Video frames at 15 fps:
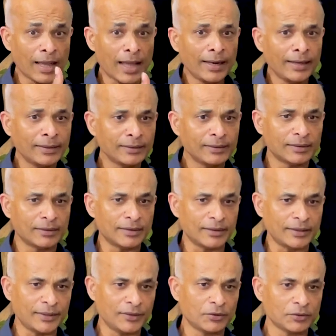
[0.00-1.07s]
and,
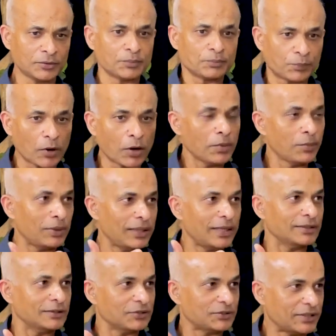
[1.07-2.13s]
you know,
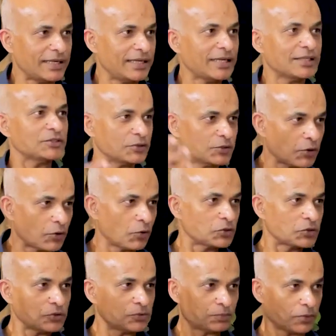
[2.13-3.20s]
probably in your teenage, you're
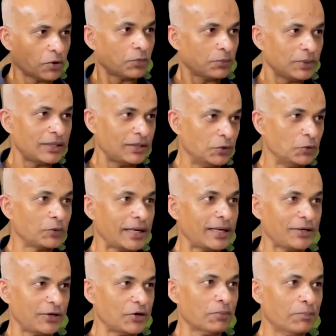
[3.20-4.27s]
also probably
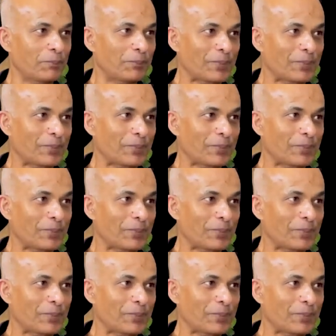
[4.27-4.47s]
looking your